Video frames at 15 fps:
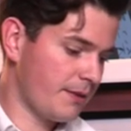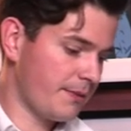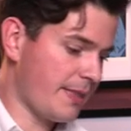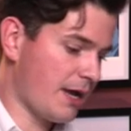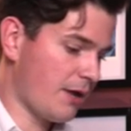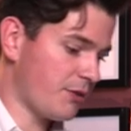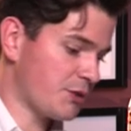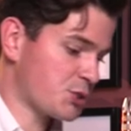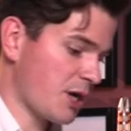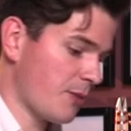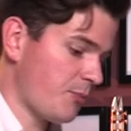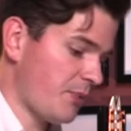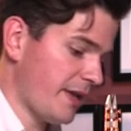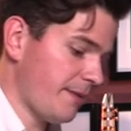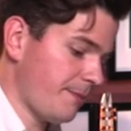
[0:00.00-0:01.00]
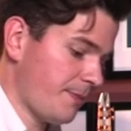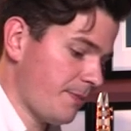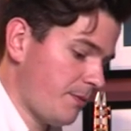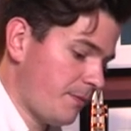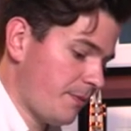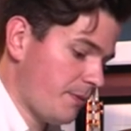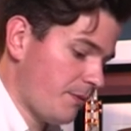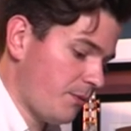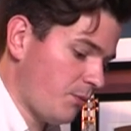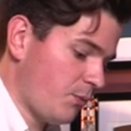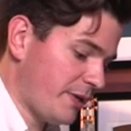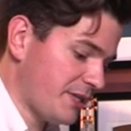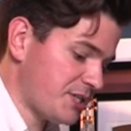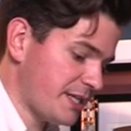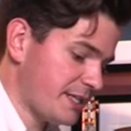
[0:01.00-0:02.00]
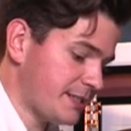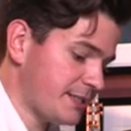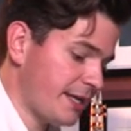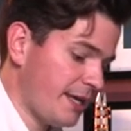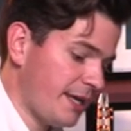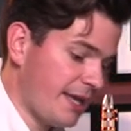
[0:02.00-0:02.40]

Now the trumpet, which is